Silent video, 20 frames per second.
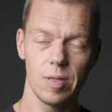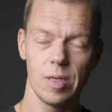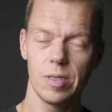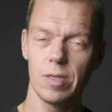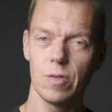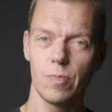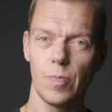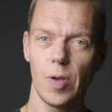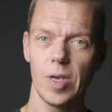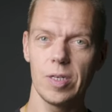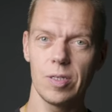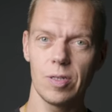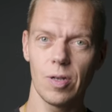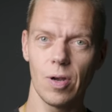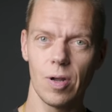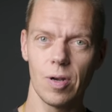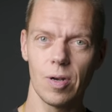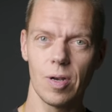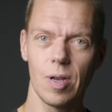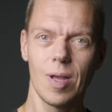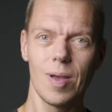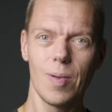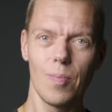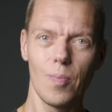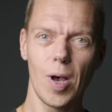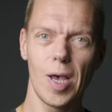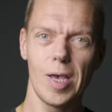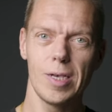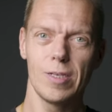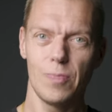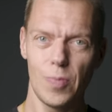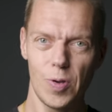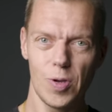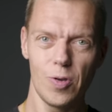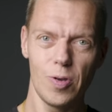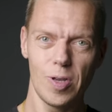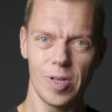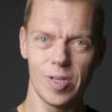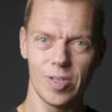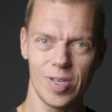This is based on my
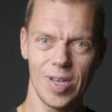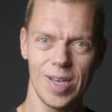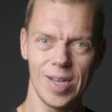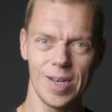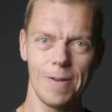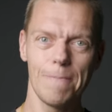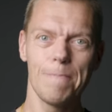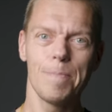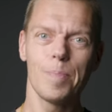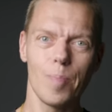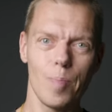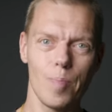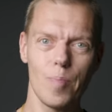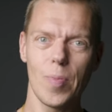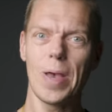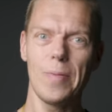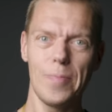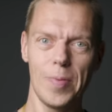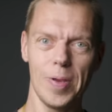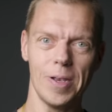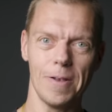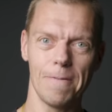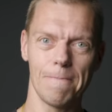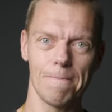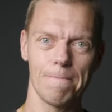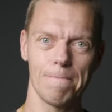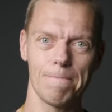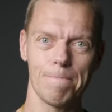experience in mapping